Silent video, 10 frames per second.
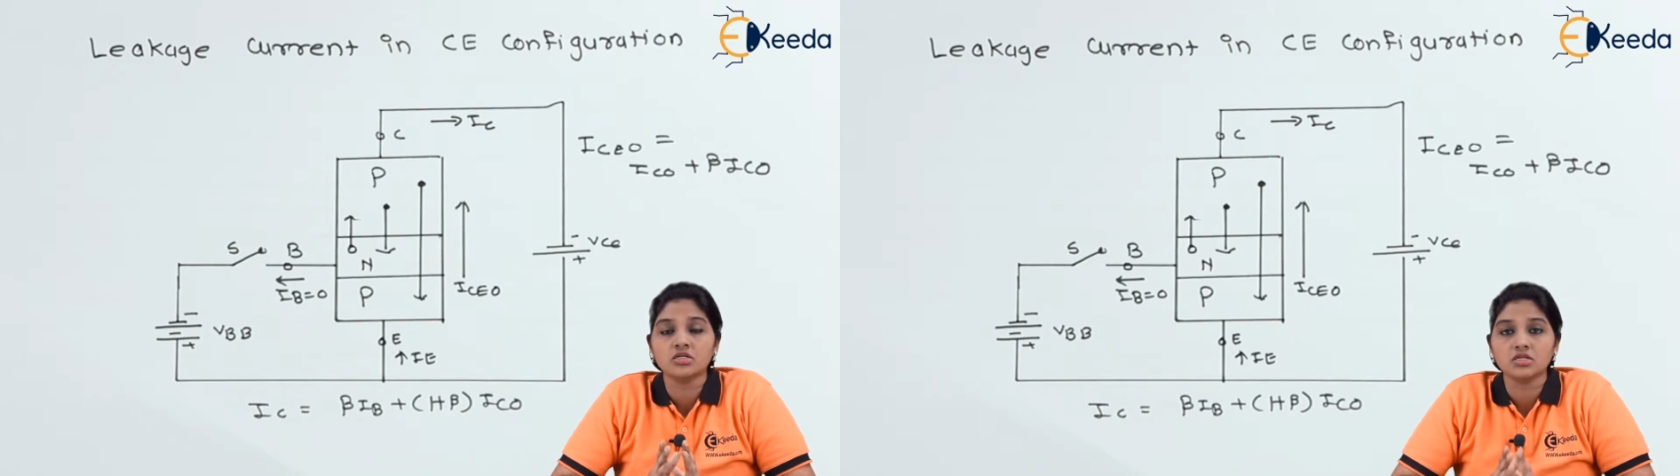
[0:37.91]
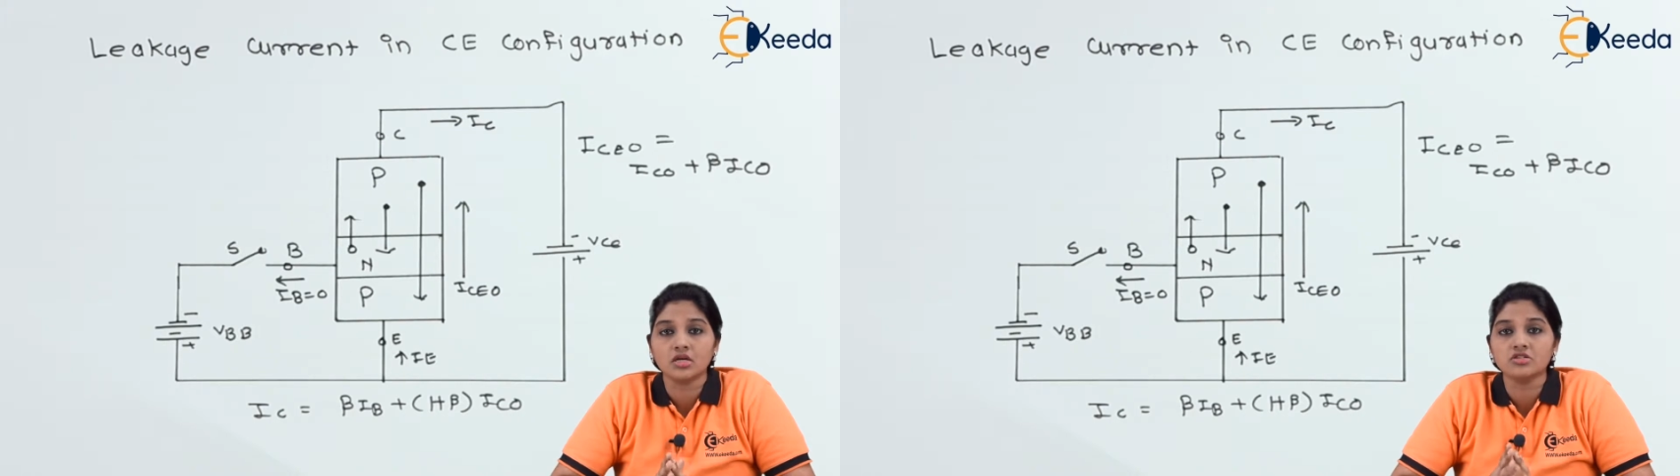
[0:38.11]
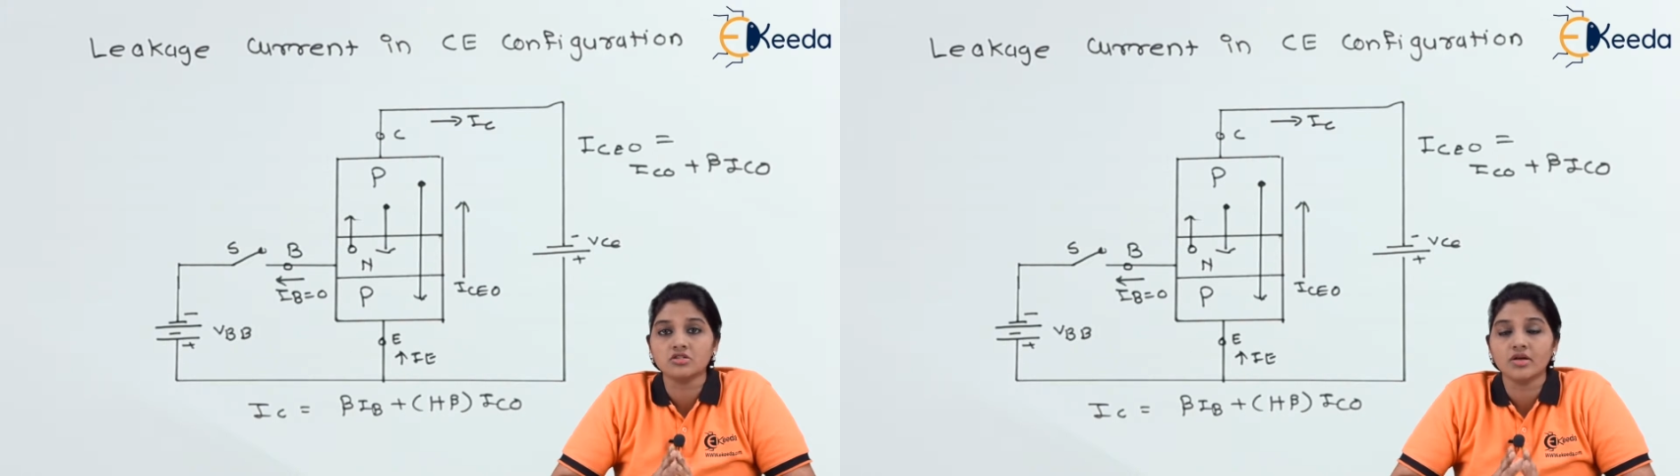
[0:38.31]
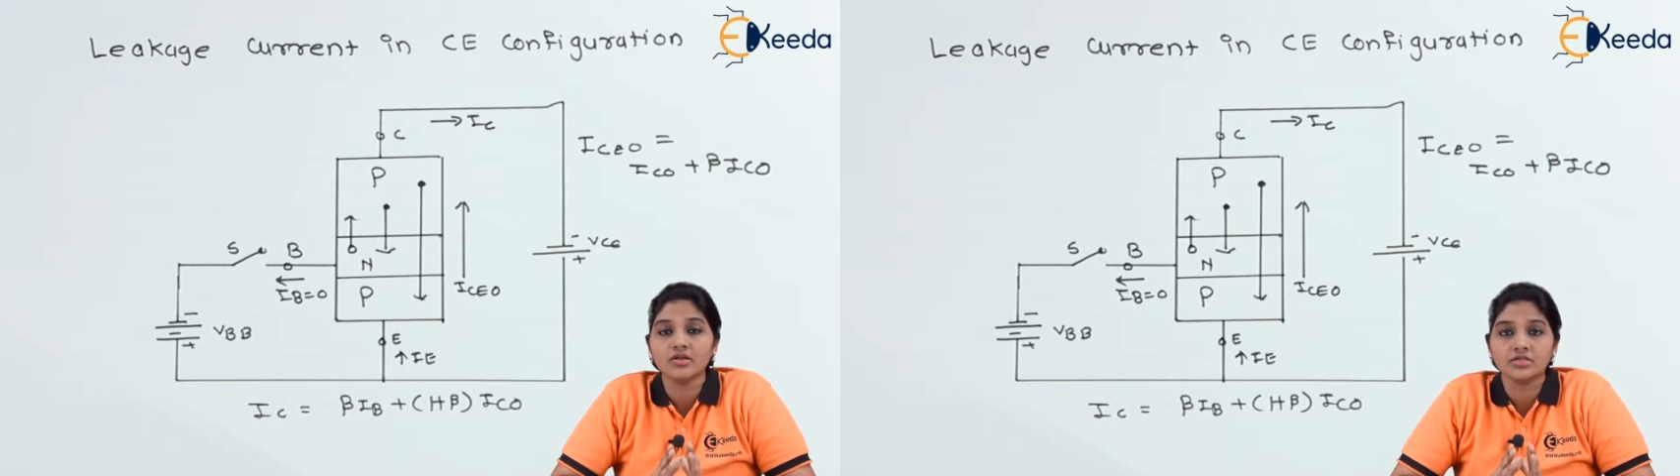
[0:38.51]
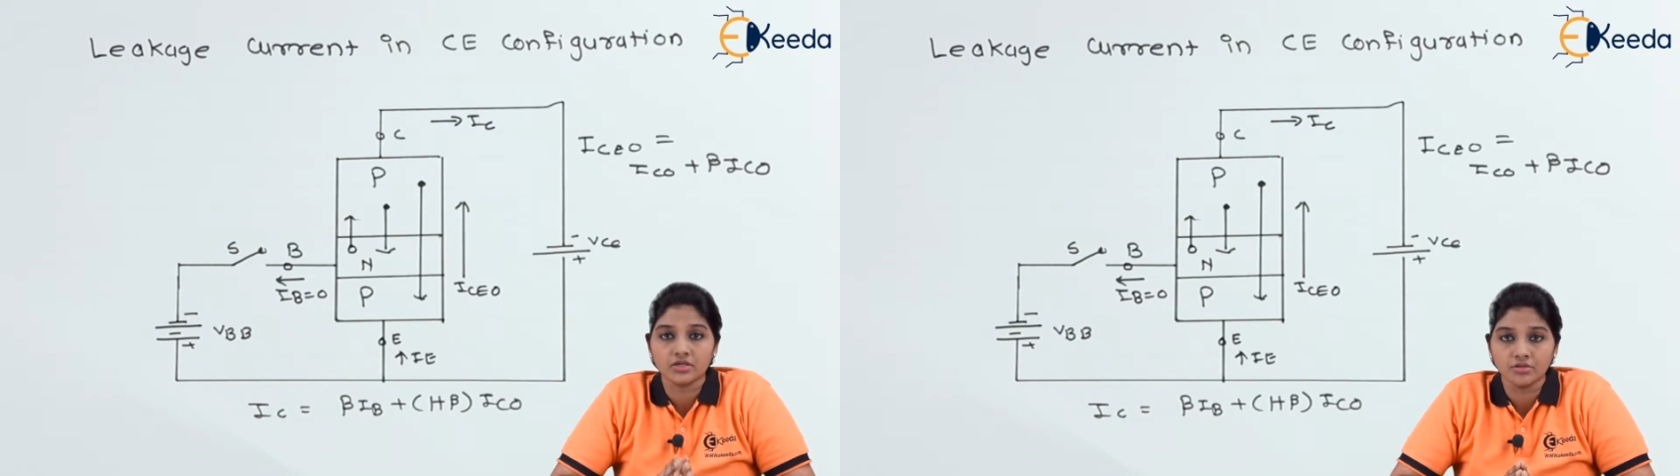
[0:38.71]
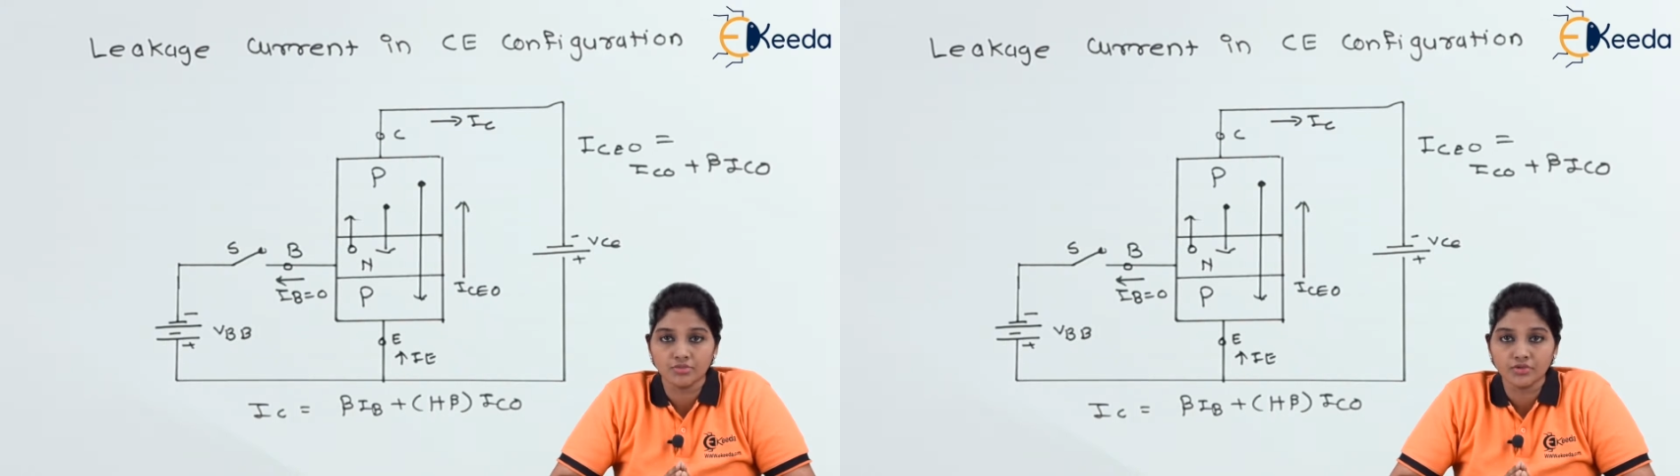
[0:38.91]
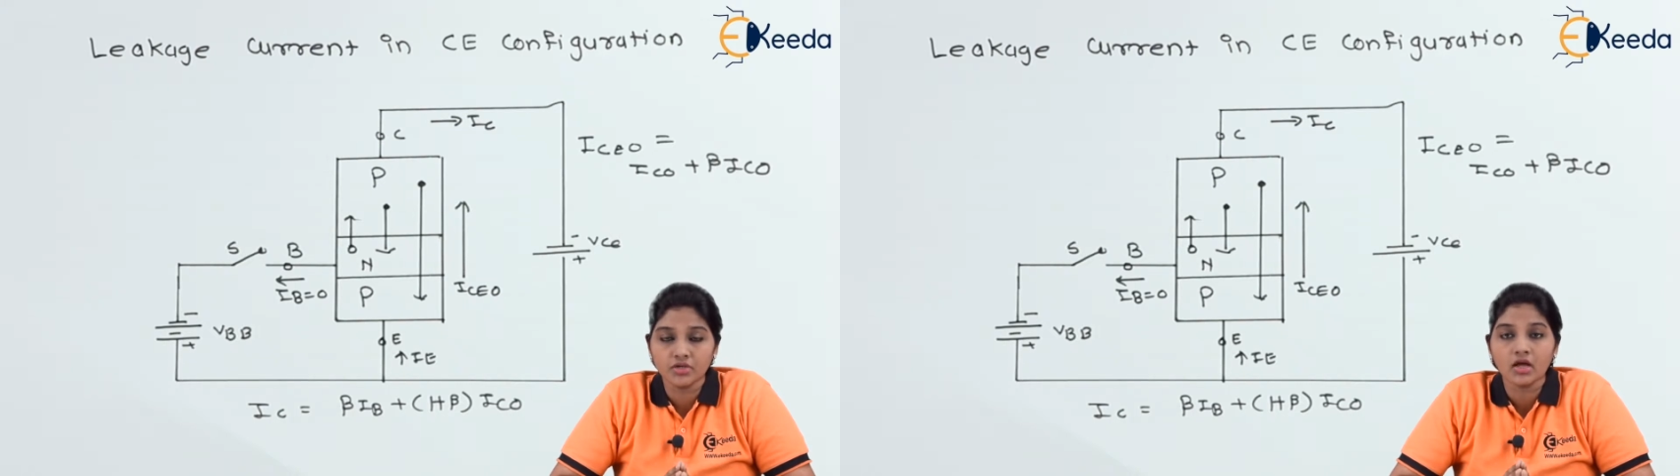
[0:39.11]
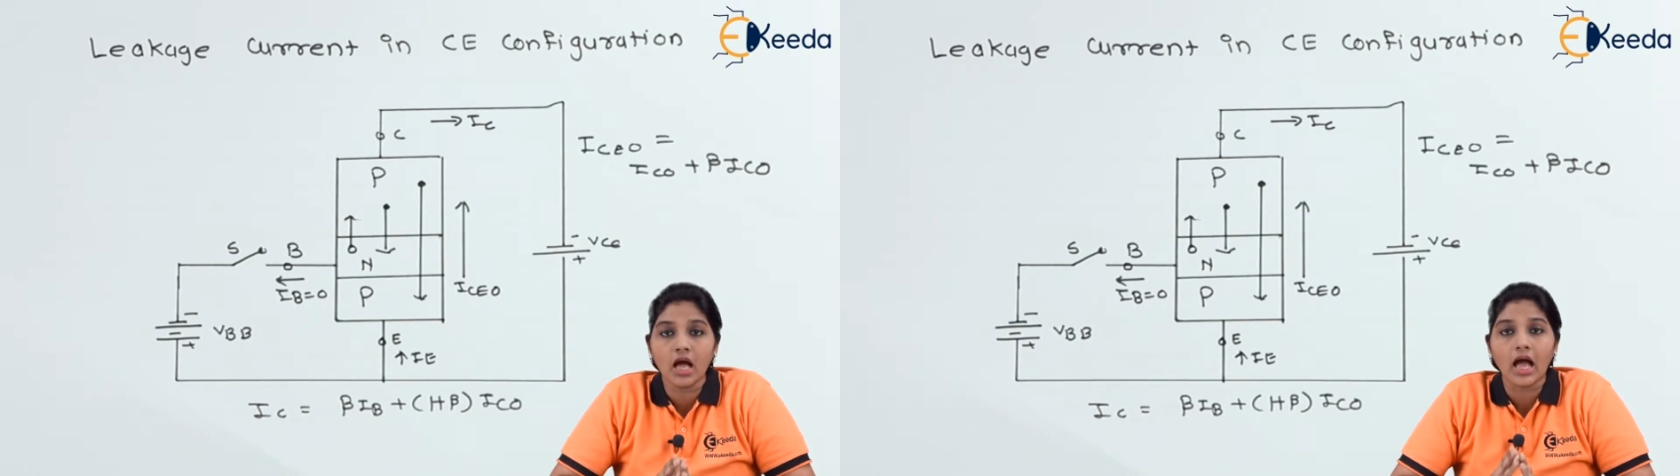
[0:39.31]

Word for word: is considered as the input